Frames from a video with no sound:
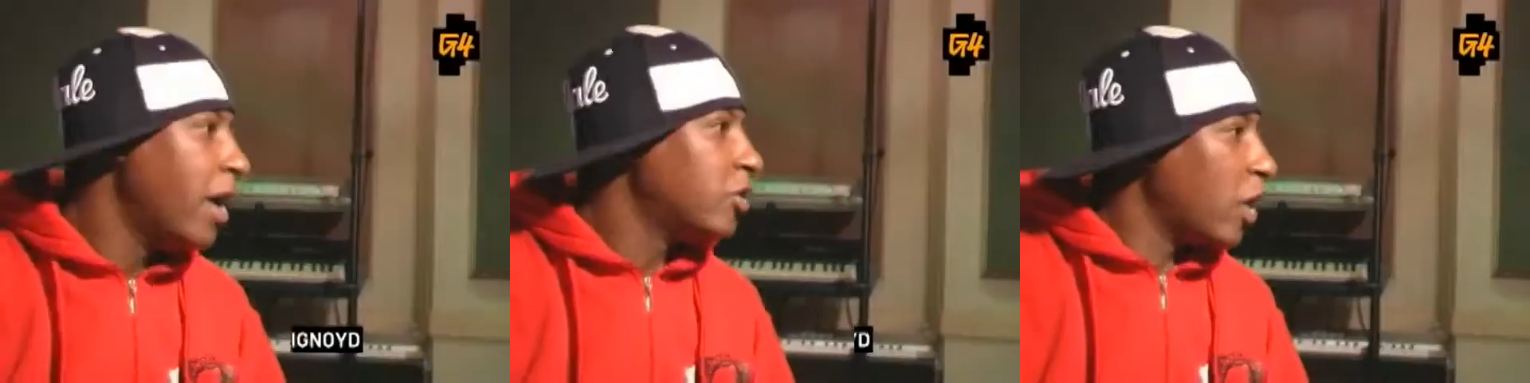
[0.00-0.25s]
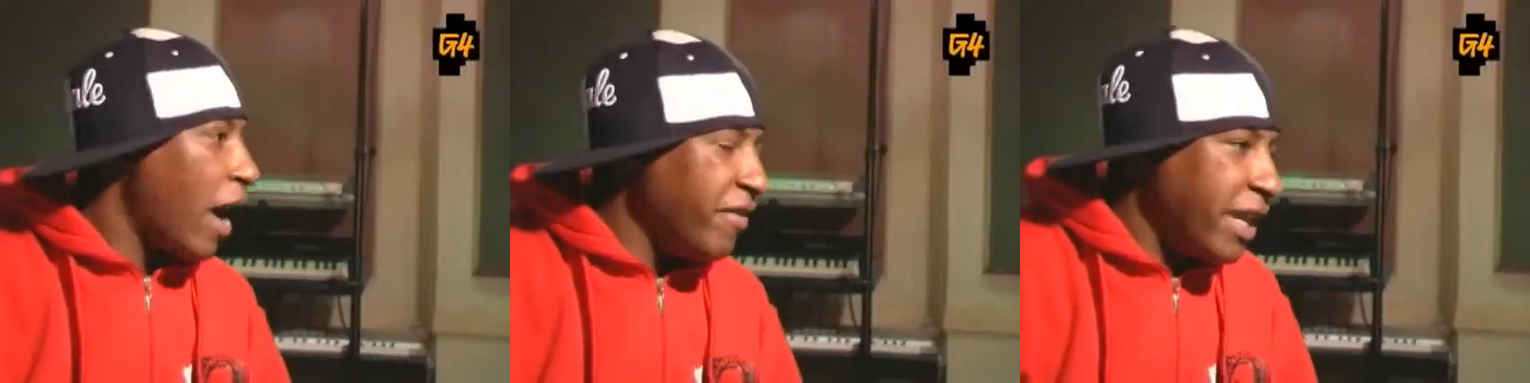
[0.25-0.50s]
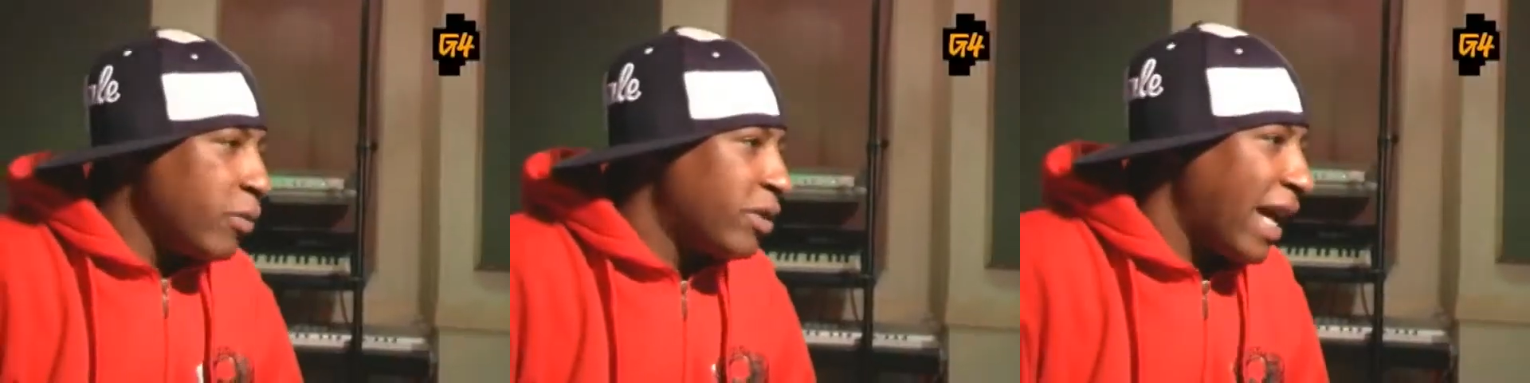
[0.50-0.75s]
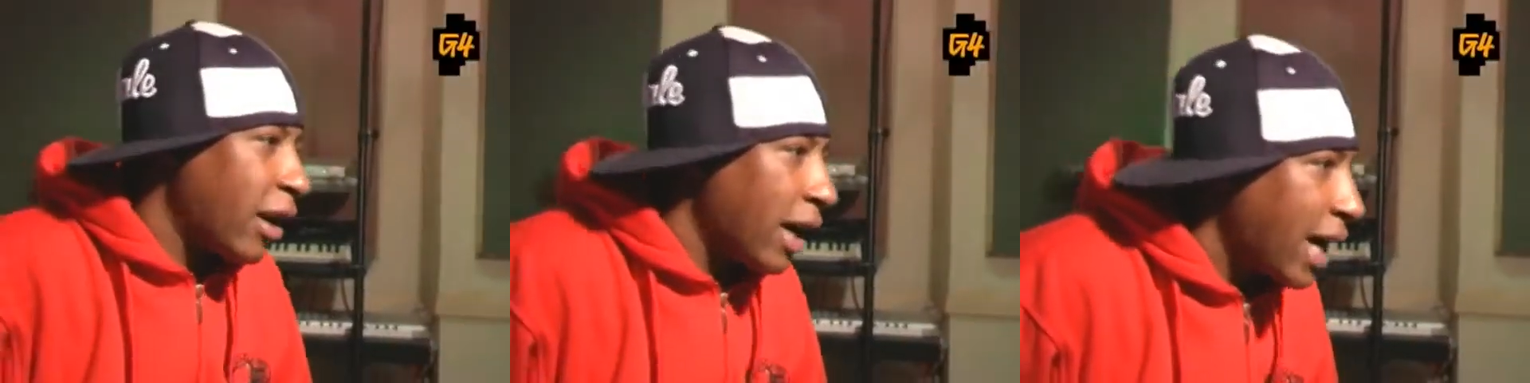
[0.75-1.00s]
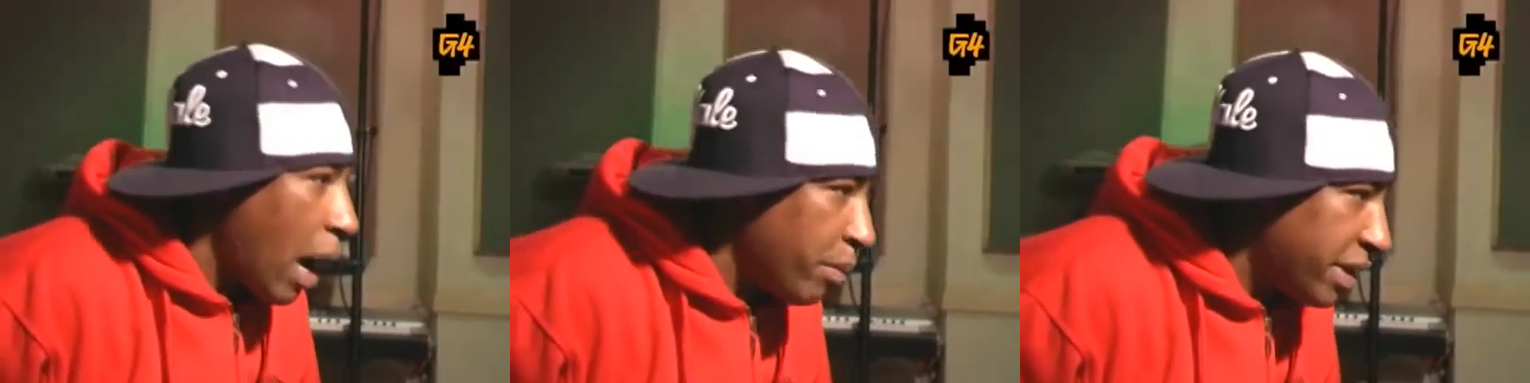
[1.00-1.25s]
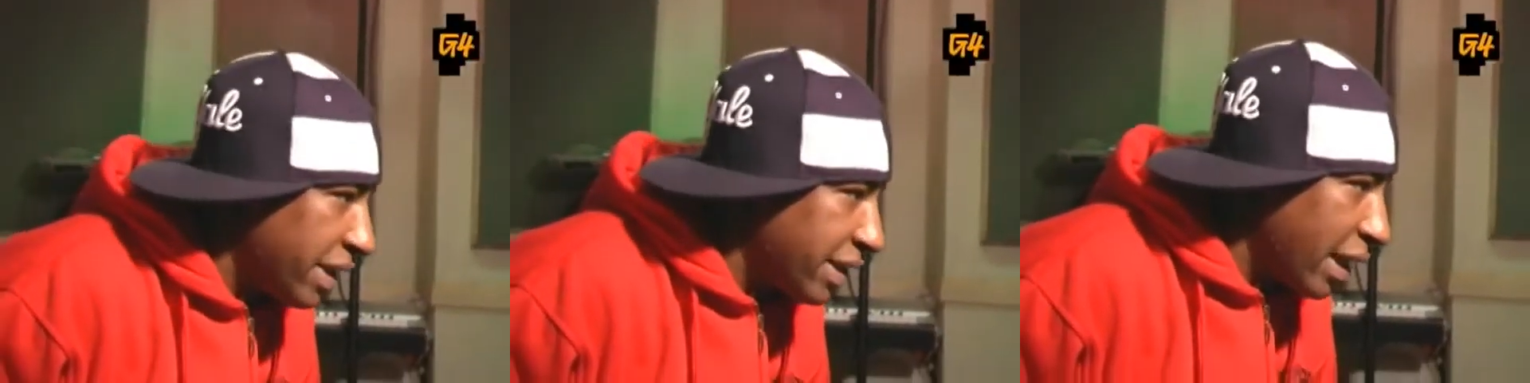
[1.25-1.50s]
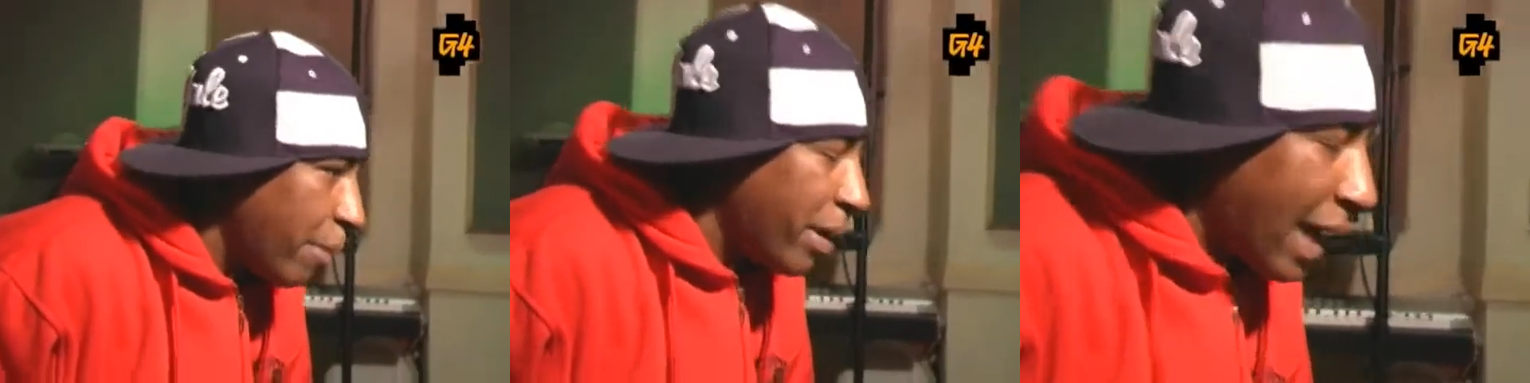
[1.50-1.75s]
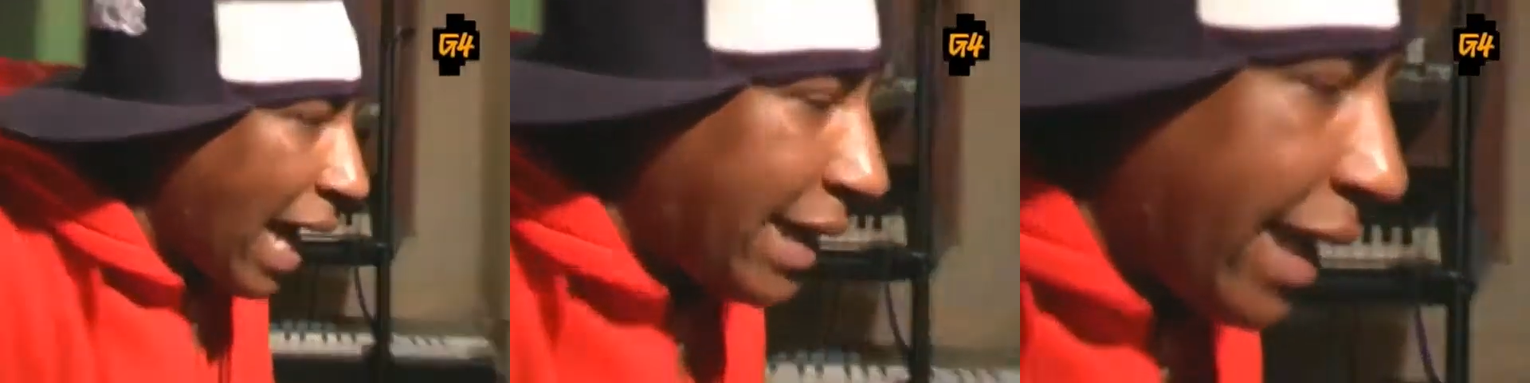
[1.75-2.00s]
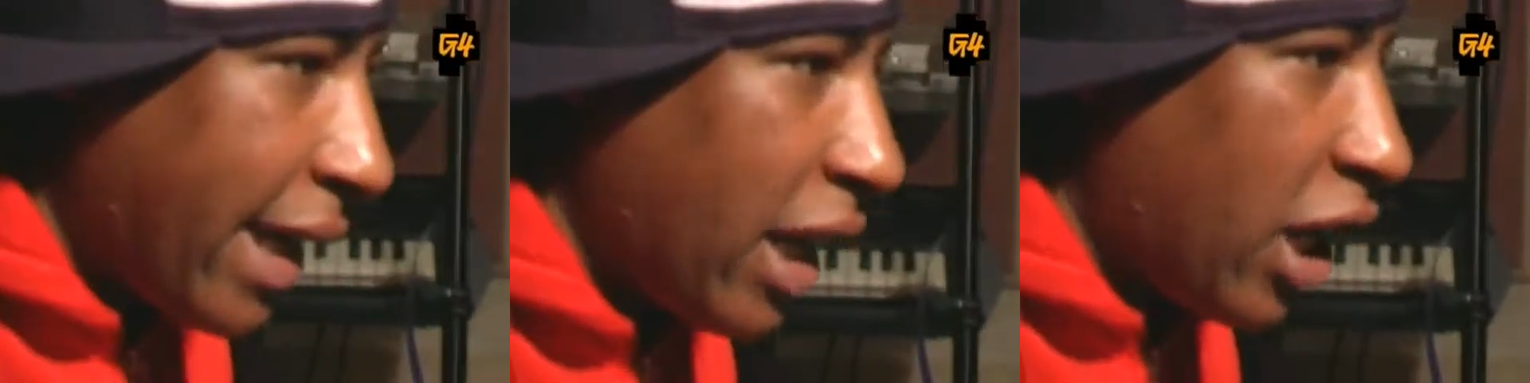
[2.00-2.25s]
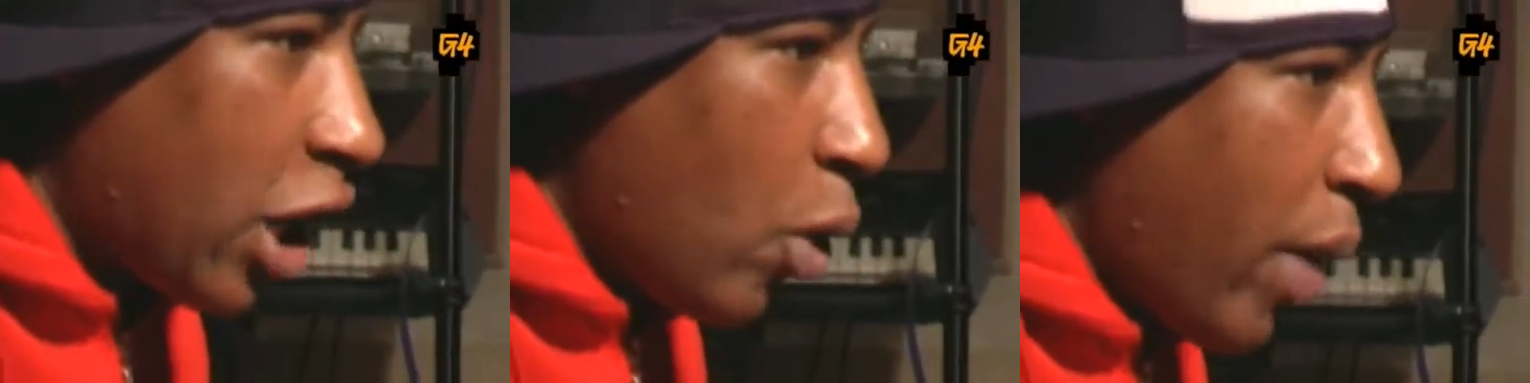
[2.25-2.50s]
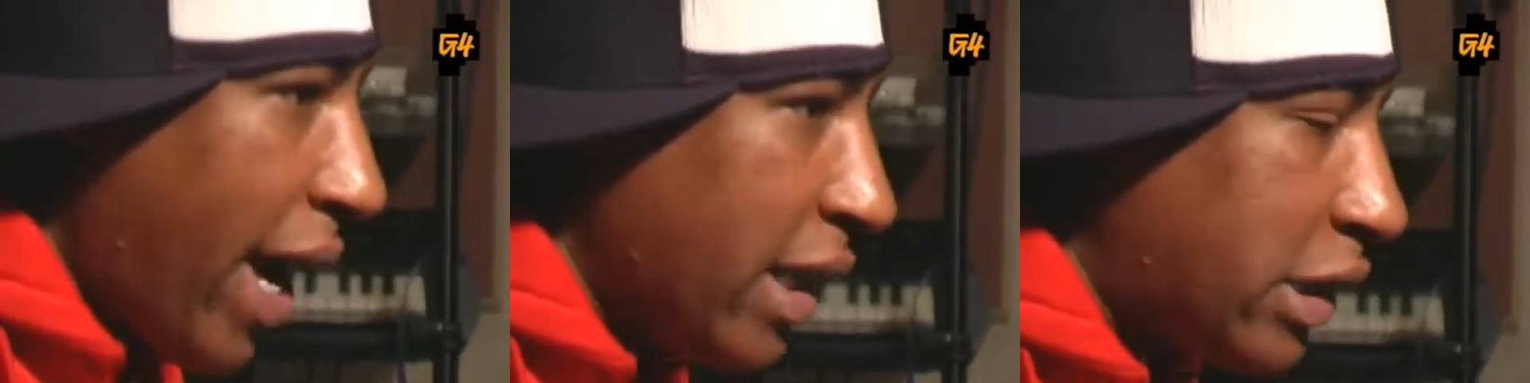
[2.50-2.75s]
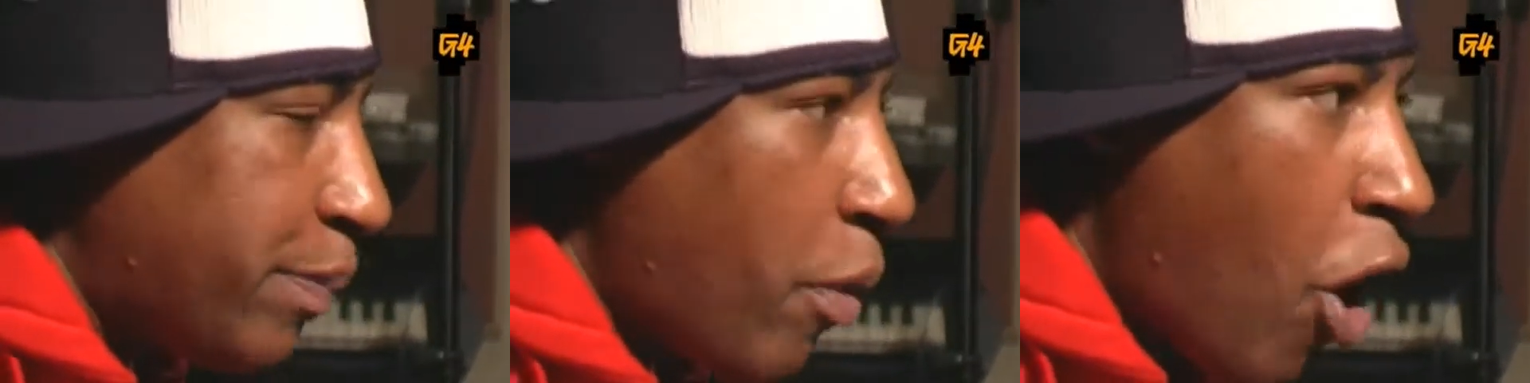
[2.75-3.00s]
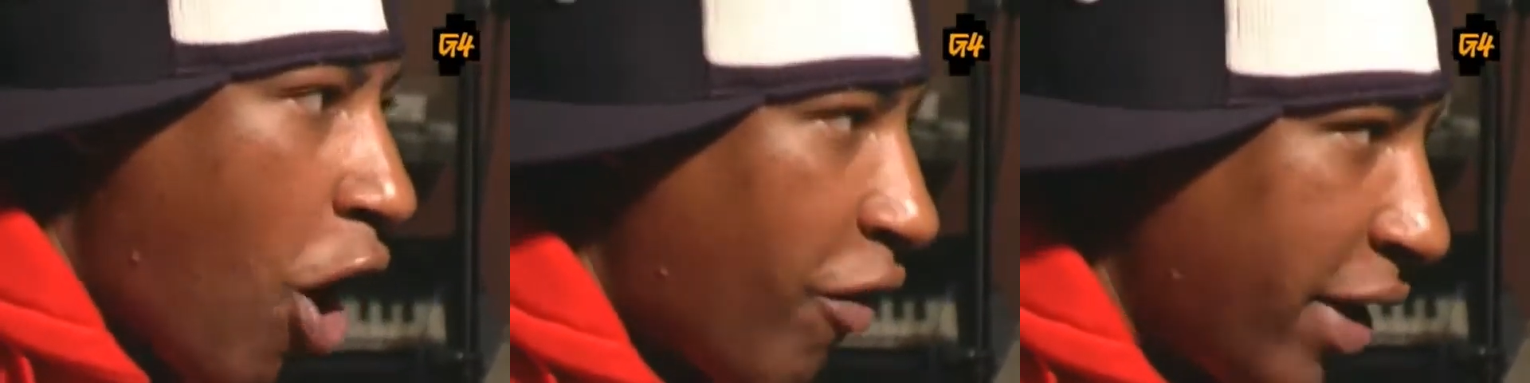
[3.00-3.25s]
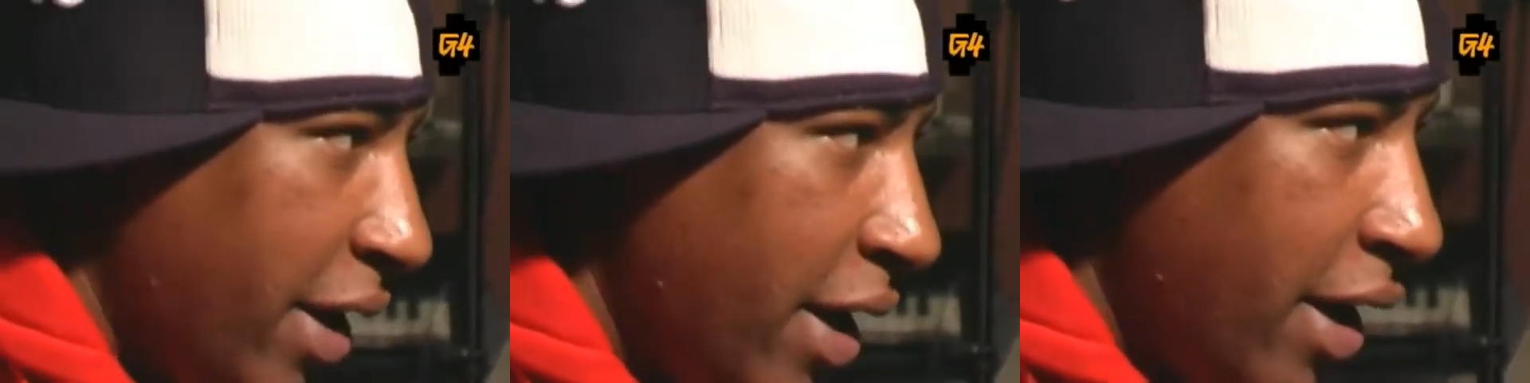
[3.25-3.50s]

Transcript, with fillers: So everything was like a competition. But I think in a good way, it's sparring.